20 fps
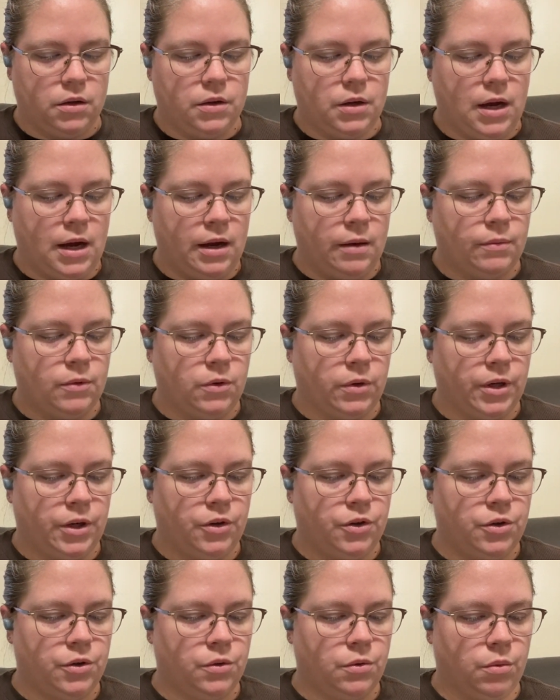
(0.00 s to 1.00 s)
I'm going
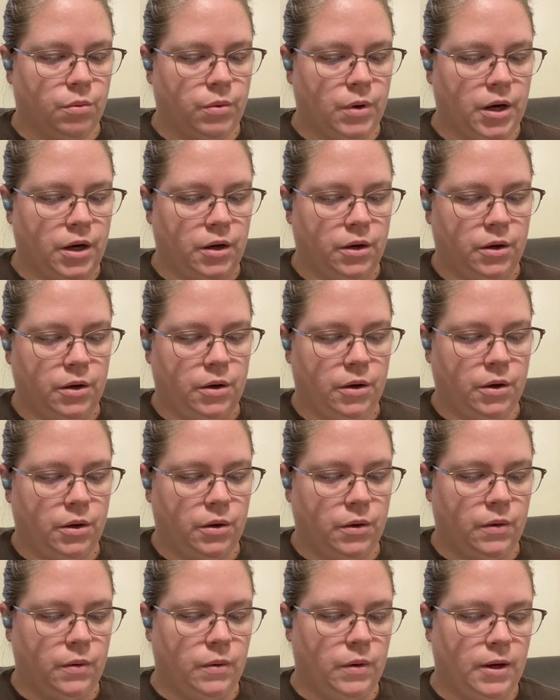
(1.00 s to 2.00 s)
to
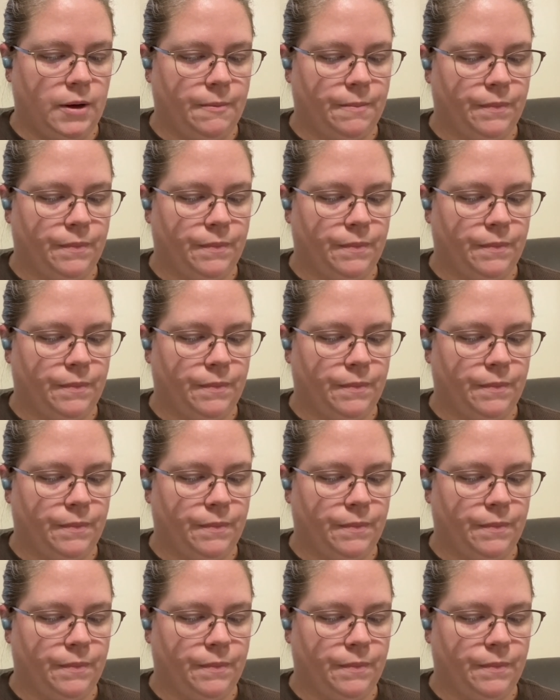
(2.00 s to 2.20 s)
grow